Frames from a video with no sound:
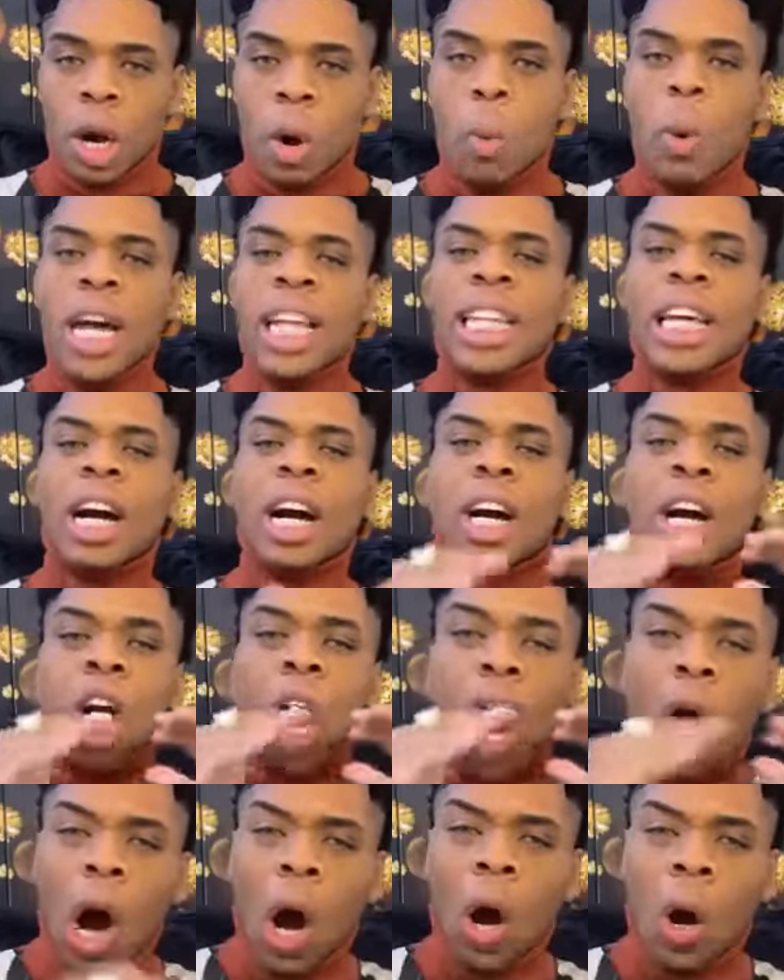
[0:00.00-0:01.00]
where the
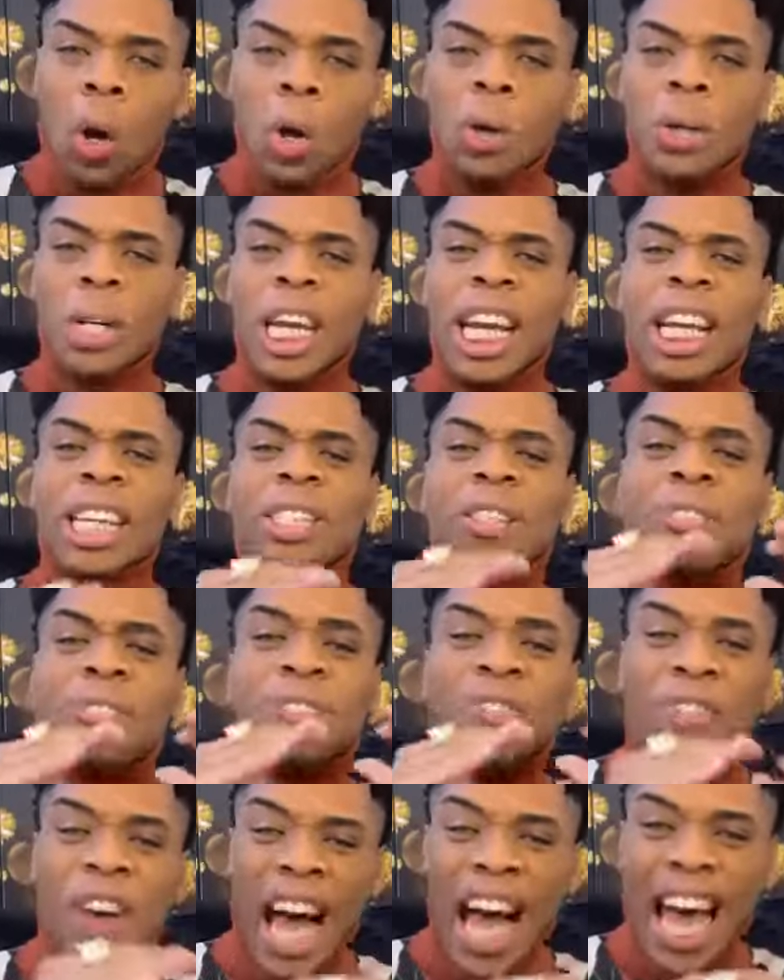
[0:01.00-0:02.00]
gold is
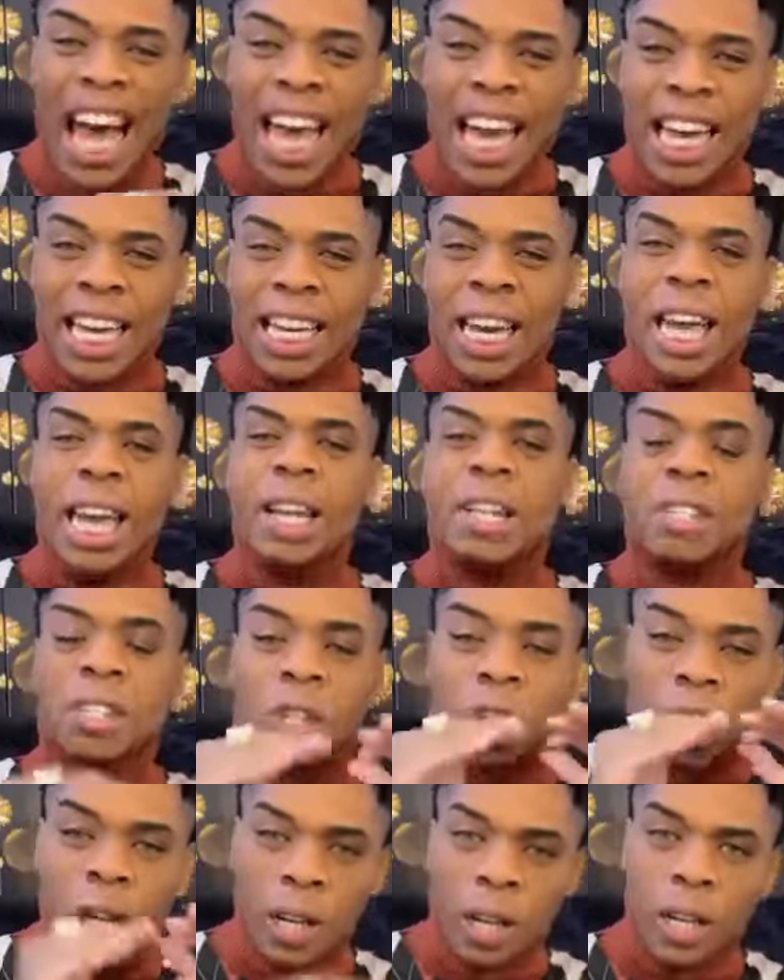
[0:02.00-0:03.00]
fine, it's
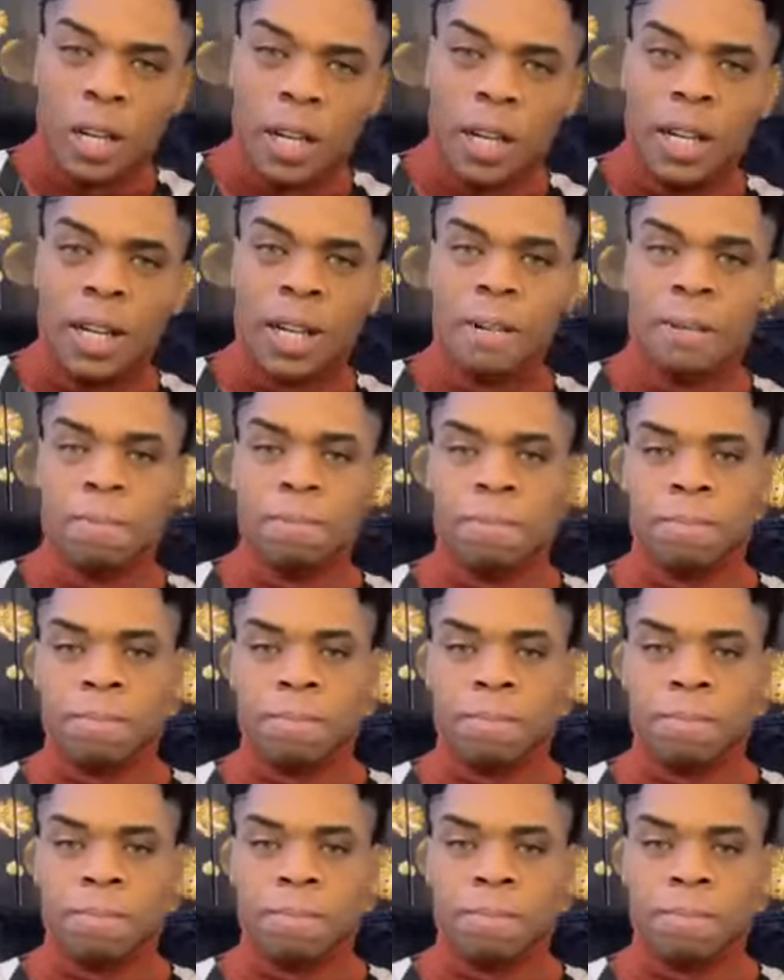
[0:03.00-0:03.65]
good.